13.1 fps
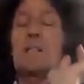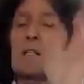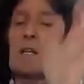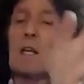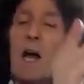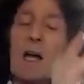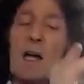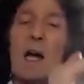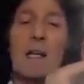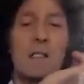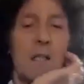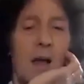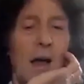stick, I,
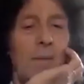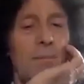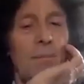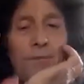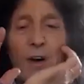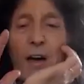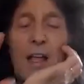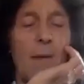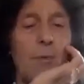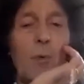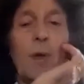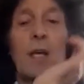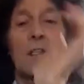I, am very happy
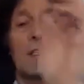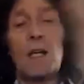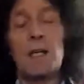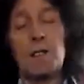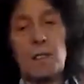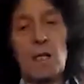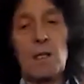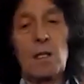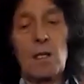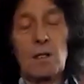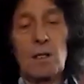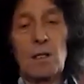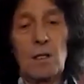with cassettes and
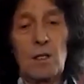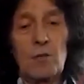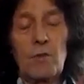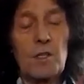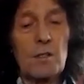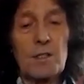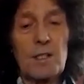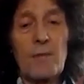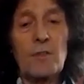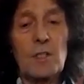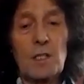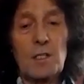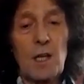the, the, the original
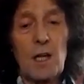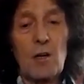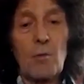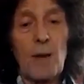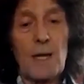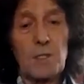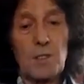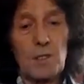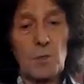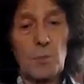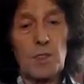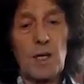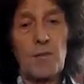70s ghetto blasters,
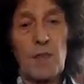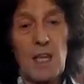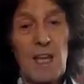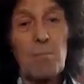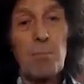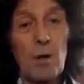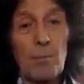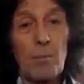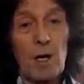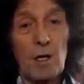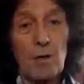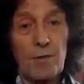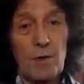which have the inbuilt
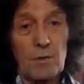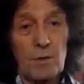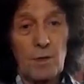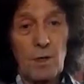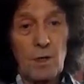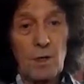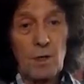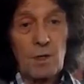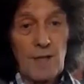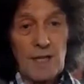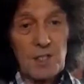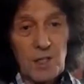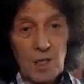microphone. Mm.
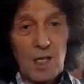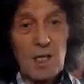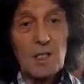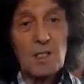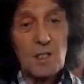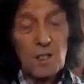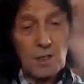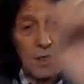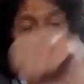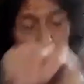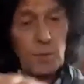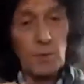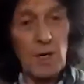That's key to the
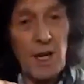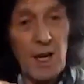difference between